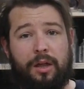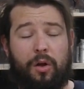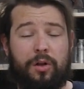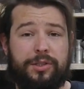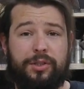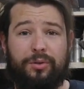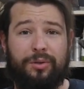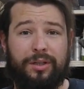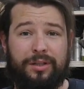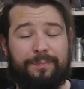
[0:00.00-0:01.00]
Also,
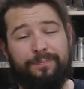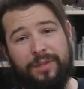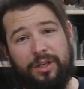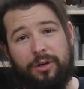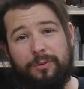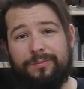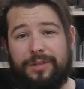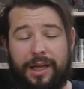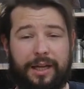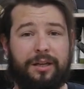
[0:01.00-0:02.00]
you know,
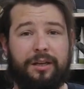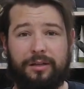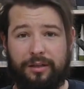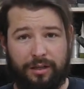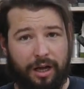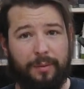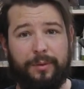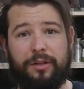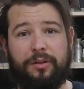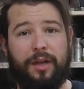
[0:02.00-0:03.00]
like and
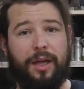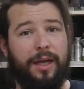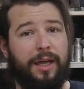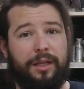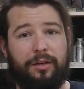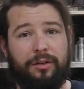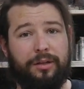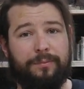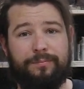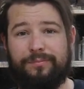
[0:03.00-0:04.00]
comment and
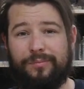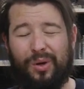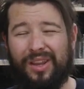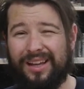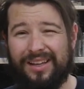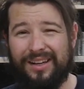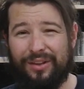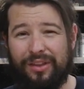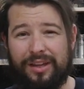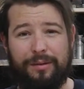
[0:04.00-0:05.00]
all that kind of
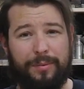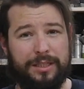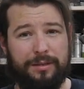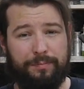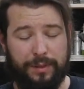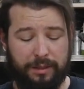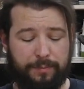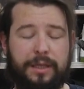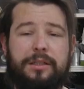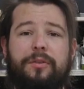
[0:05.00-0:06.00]
thing. It makes a
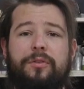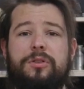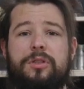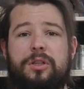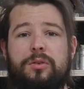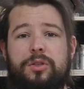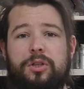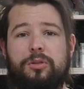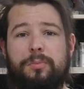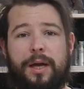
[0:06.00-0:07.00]
big difference to
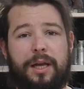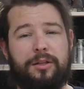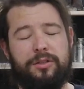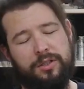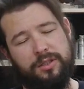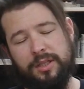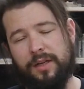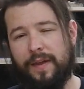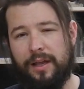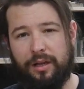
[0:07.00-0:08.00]
YouTube, and it doesn't
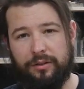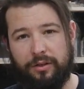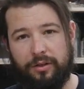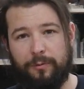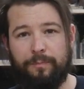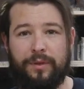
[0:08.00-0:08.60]
take that long to do.